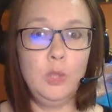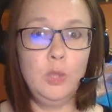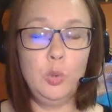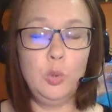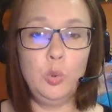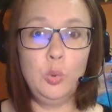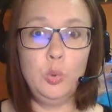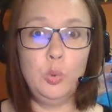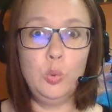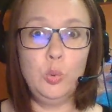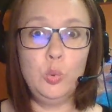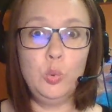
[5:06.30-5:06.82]

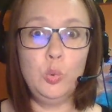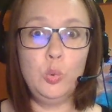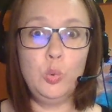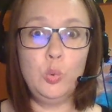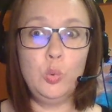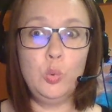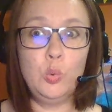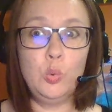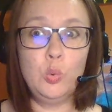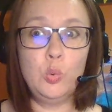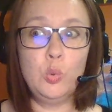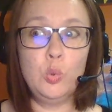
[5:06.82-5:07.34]

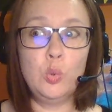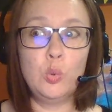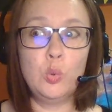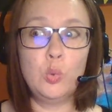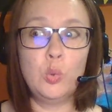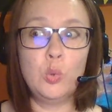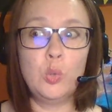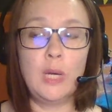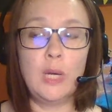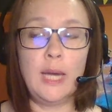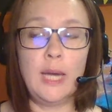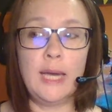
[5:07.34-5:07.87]
who
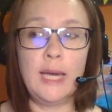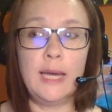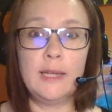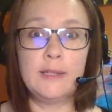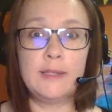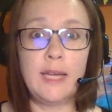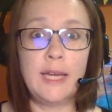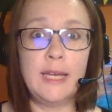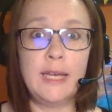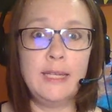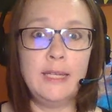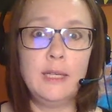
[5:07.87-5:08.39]
has a
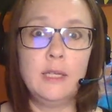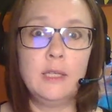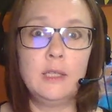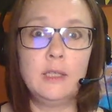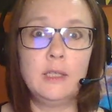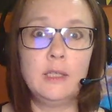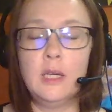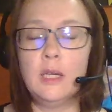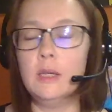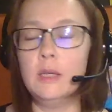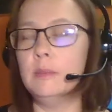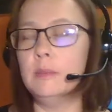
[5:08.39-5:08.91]
hiking
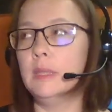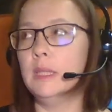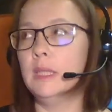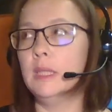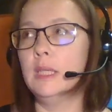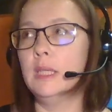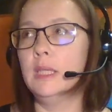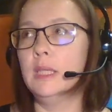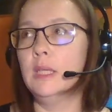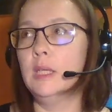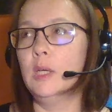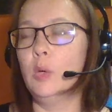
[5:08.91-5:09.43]
club?
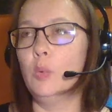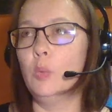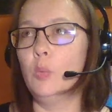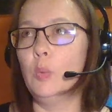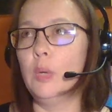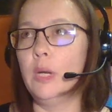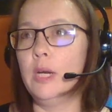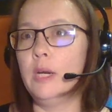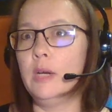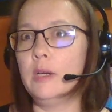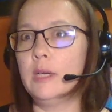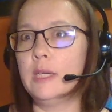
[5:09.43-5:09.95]

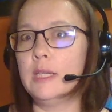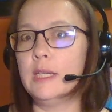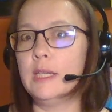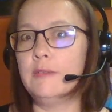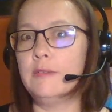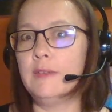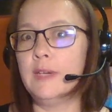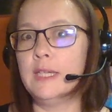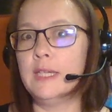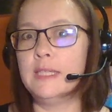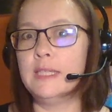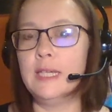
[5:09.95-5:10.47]
Where can I
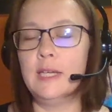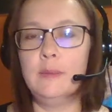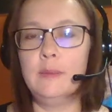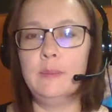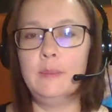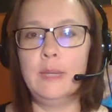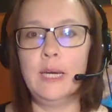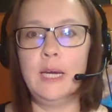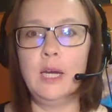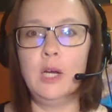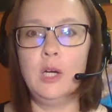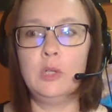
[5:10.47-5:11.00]
find out
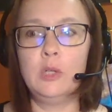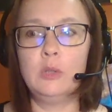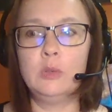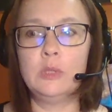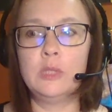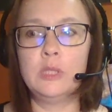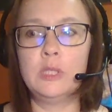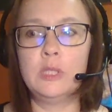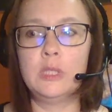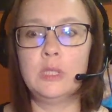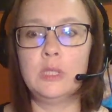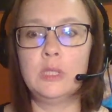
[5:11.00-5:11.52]
about
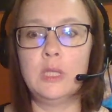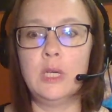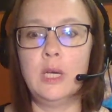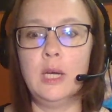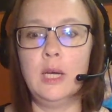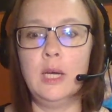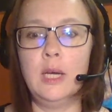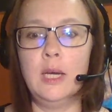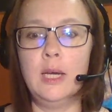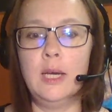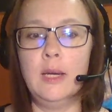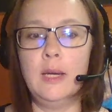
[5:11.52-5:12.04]

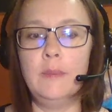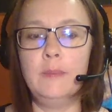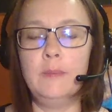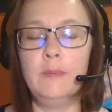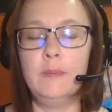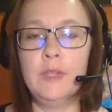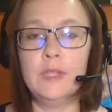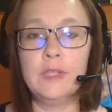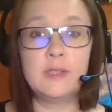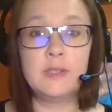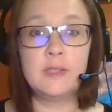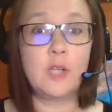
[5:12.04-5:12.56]

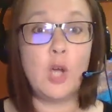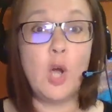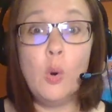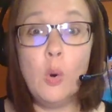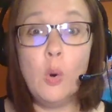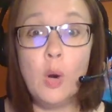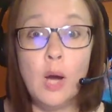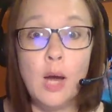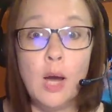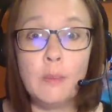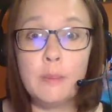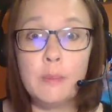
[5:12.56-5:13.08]
this
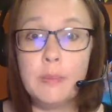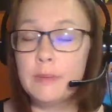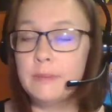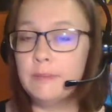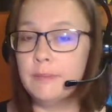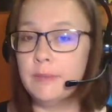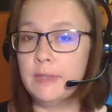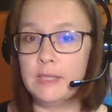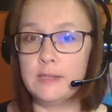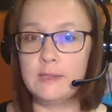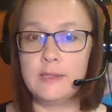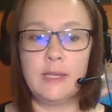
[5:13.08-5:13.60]
co-op?
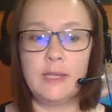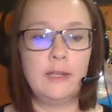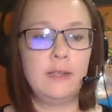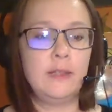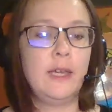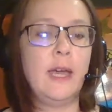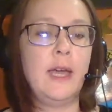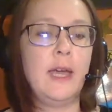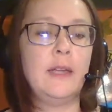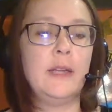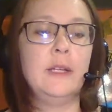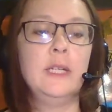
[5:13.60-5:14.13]
Things like
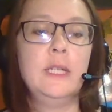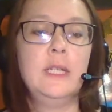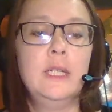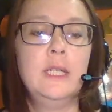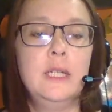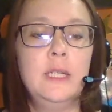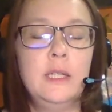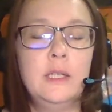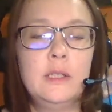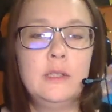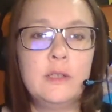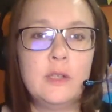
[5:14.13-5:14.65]
that.
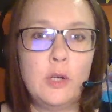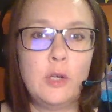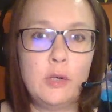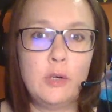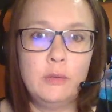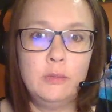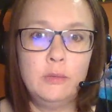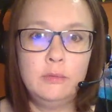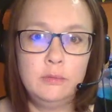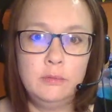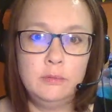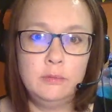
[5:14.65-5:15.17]
So
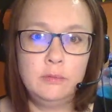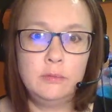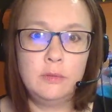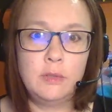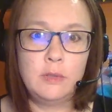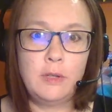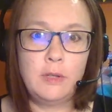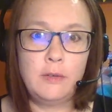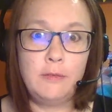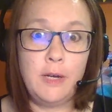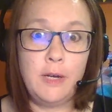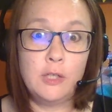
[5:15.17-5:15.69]

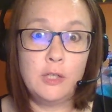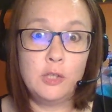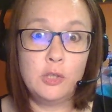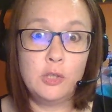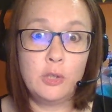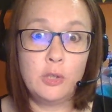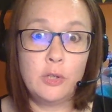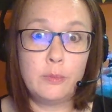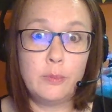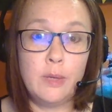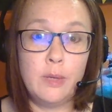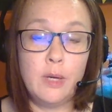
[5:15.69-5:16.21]
find your
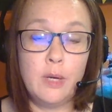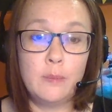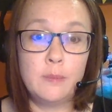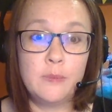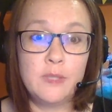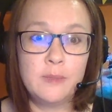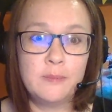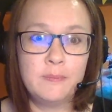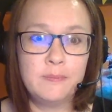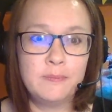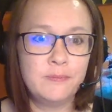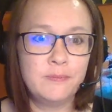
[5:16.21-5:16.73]
other moms,
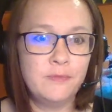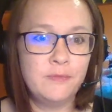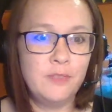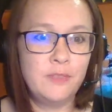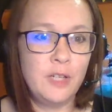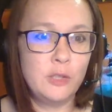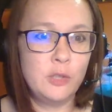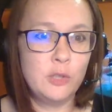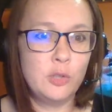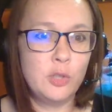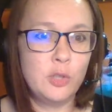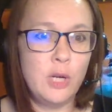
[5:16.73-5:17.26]

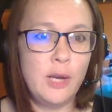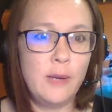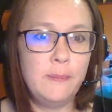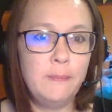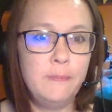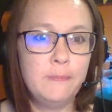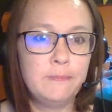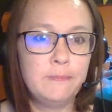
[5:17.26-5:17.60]
find your tribe.